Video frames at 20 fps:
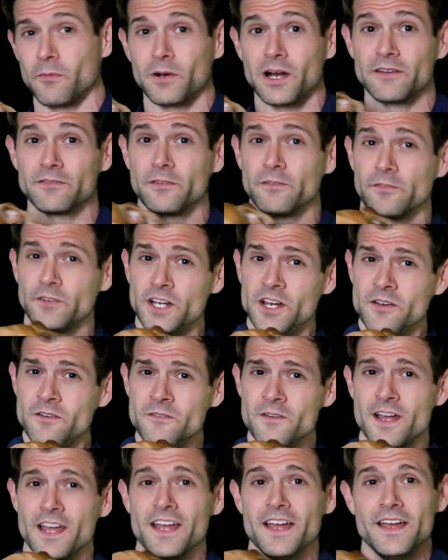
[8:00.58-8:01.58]
I'm grateful for
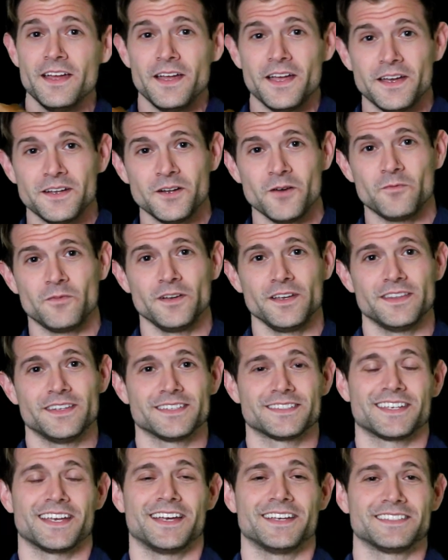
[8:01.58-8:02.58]
you, and hopefully
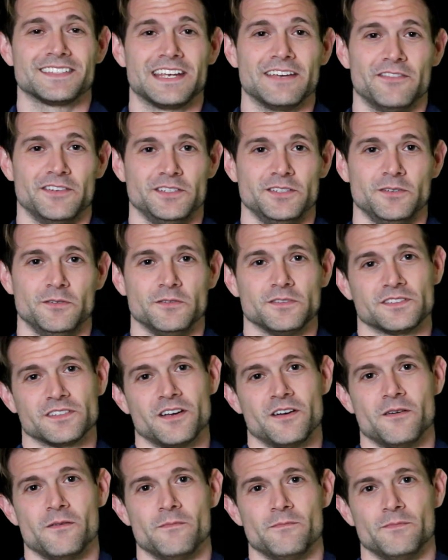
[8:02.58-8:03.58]
this has given you
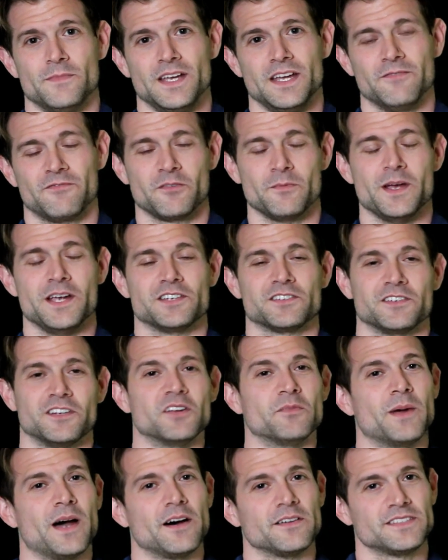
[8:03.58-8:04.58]
some
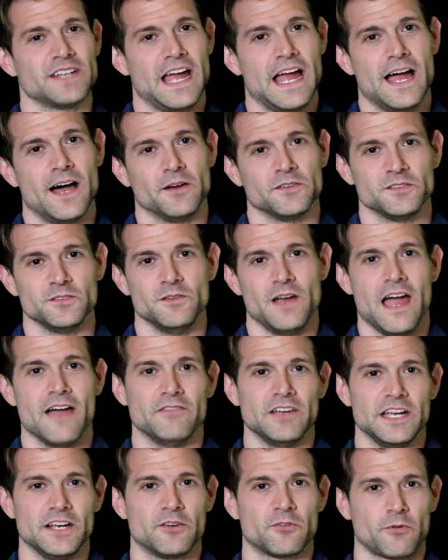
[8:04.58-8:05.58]
information about how to
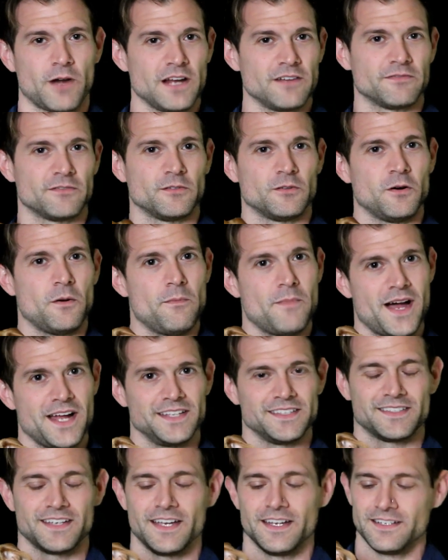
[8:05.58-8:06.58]
have a grateful
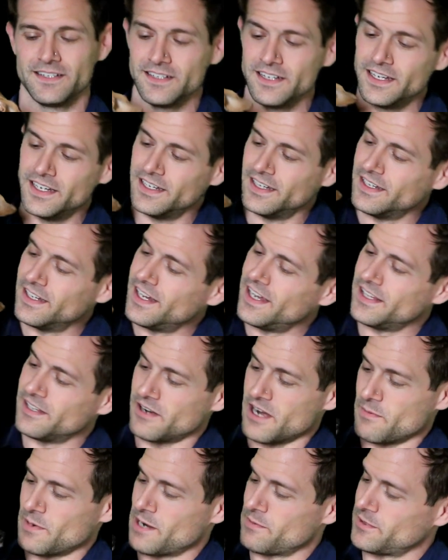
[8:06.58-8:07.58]
mindset. In
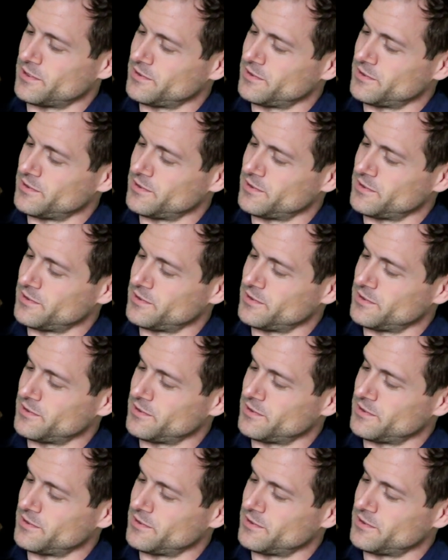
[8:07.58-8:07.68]
there, my